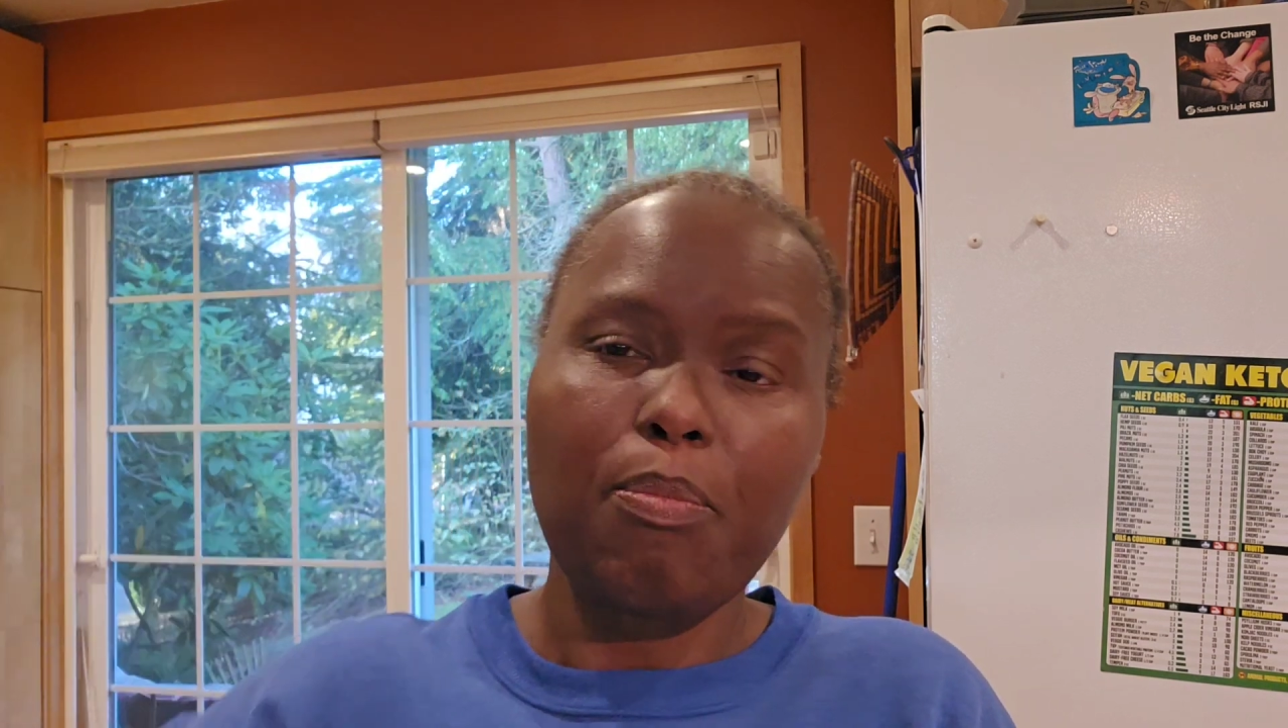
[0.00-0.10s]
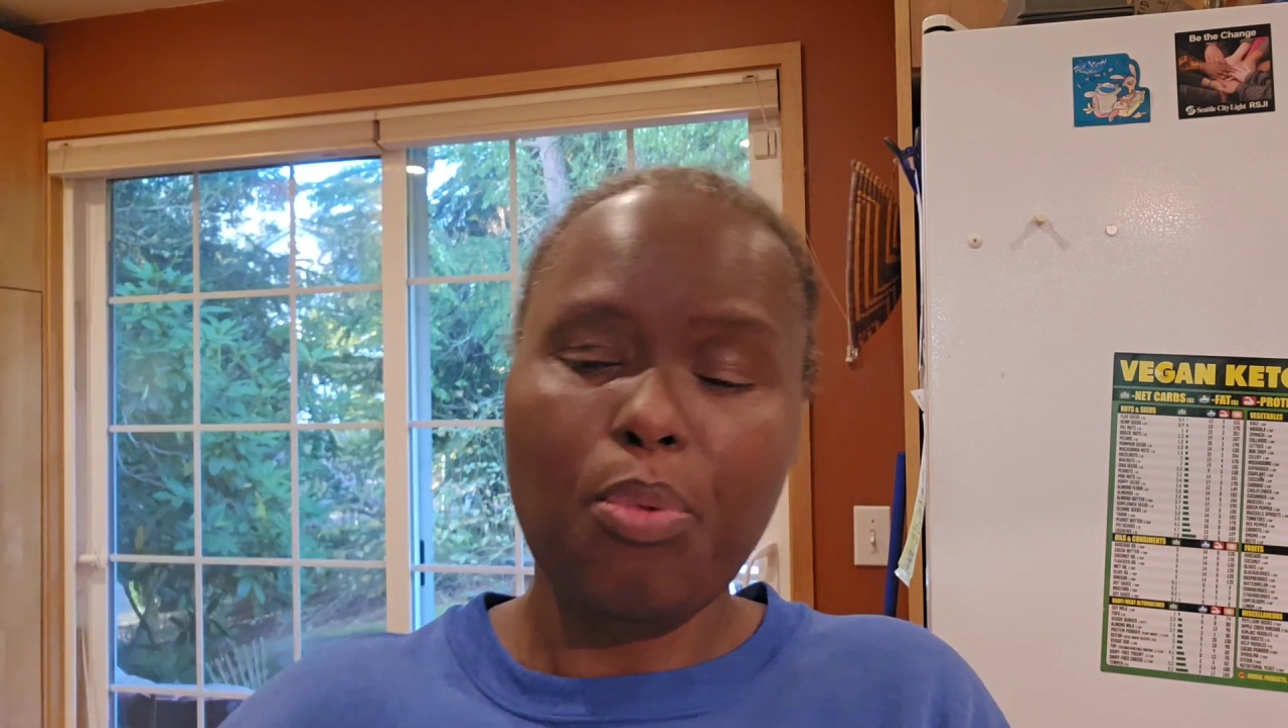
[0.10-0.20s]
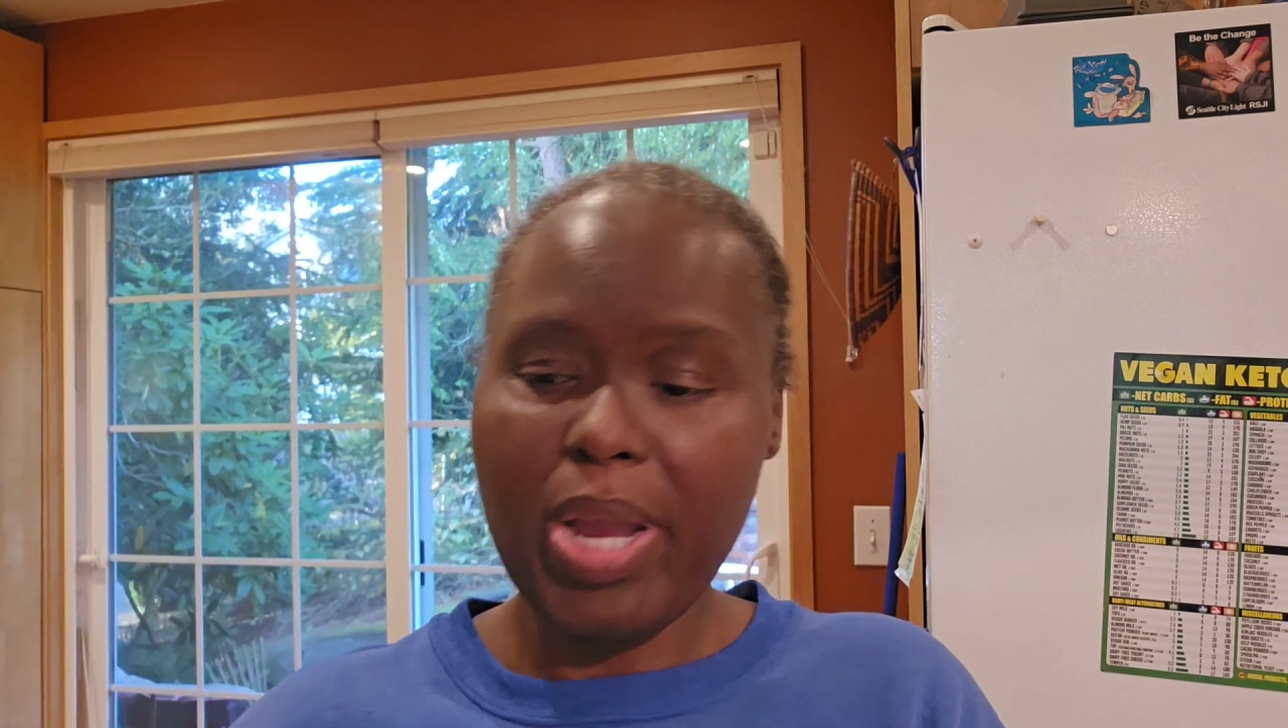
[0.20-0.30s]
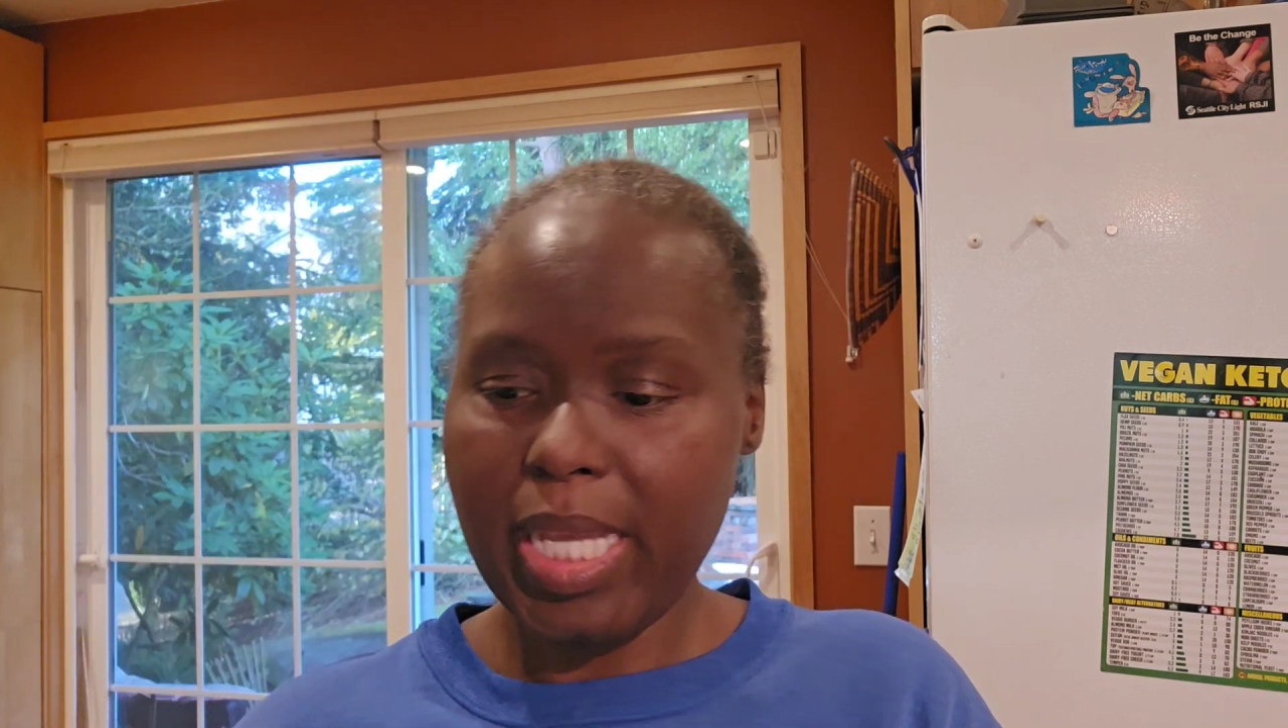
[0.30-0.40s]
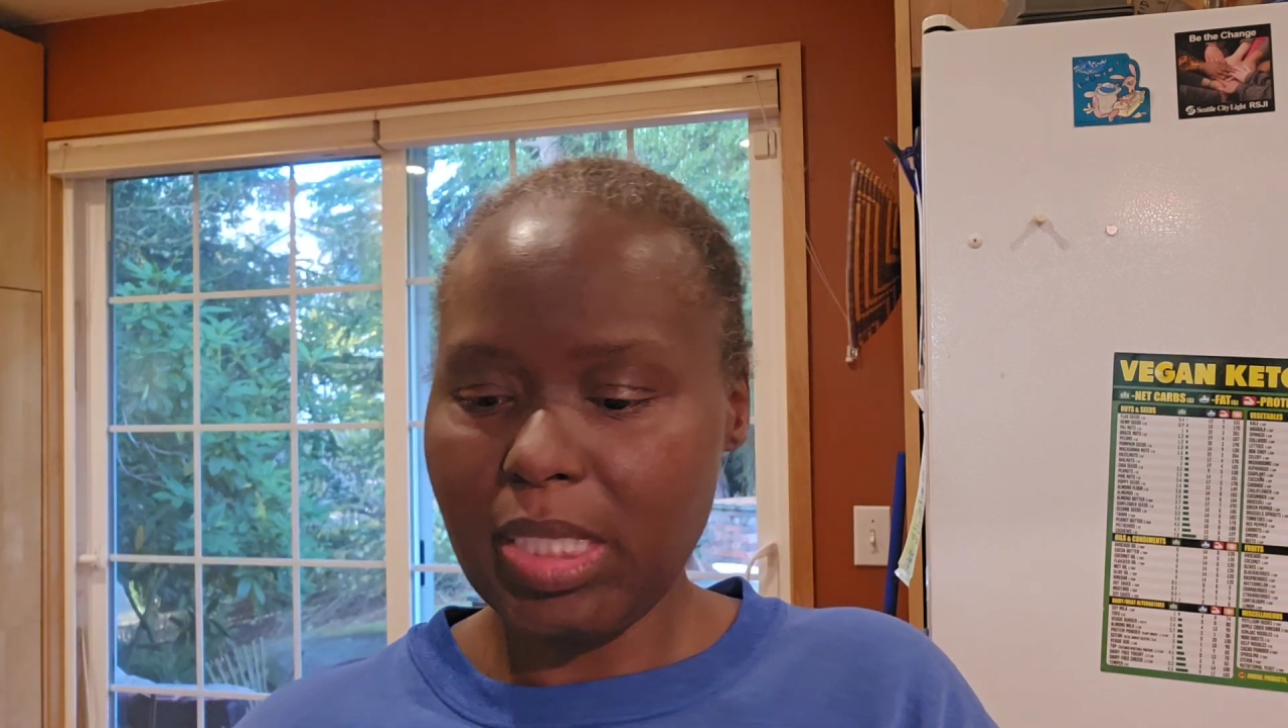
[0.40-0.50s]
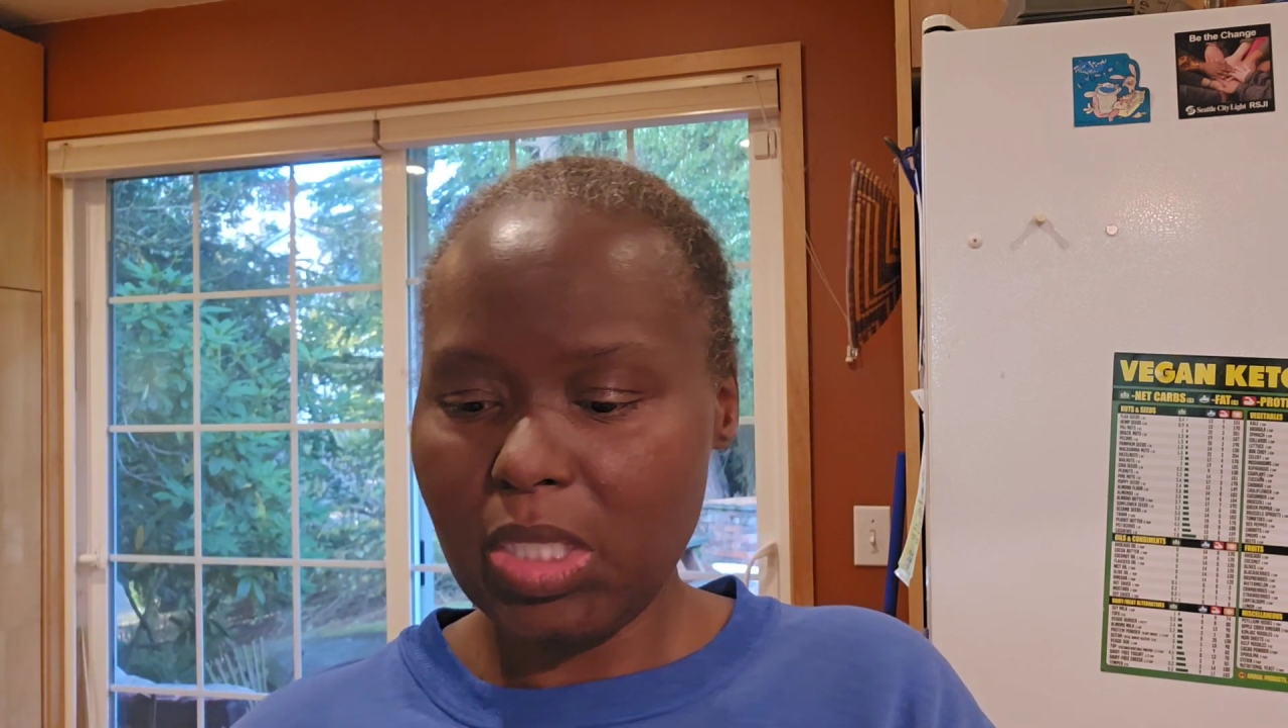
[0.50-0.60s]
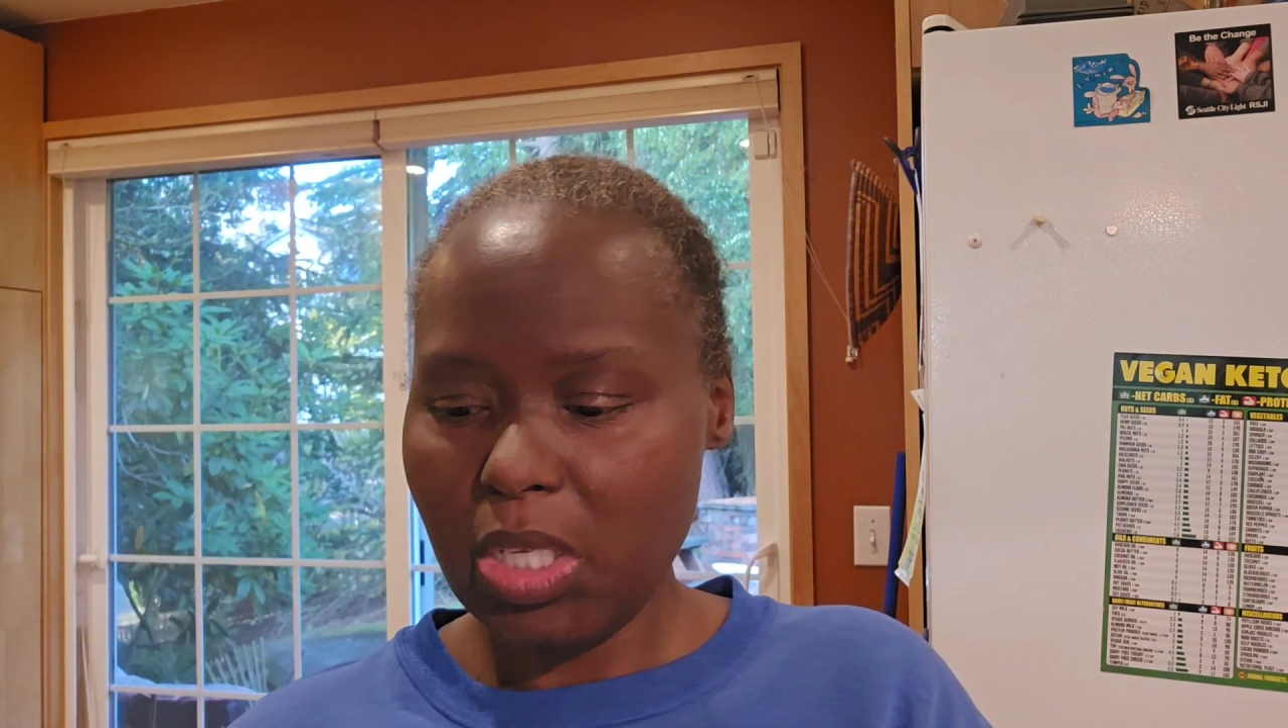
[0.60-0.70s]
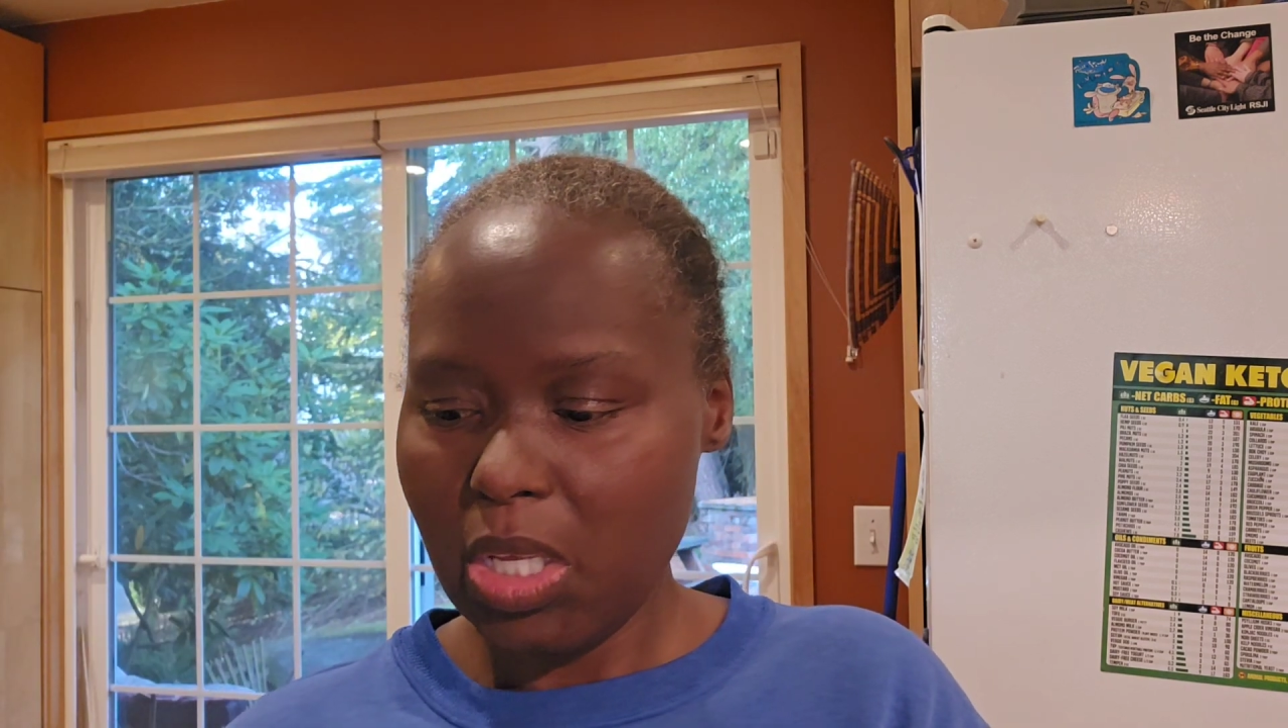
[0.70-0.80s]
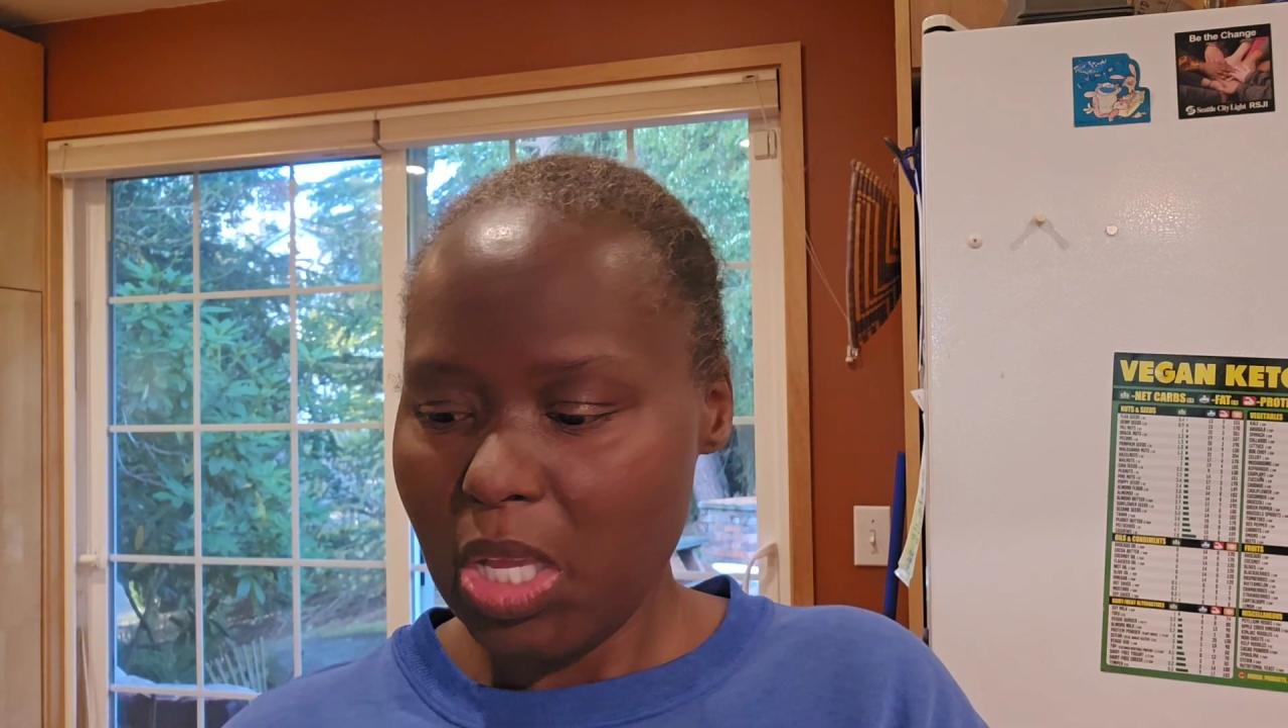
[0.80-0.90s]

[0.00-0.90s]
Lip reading: breast.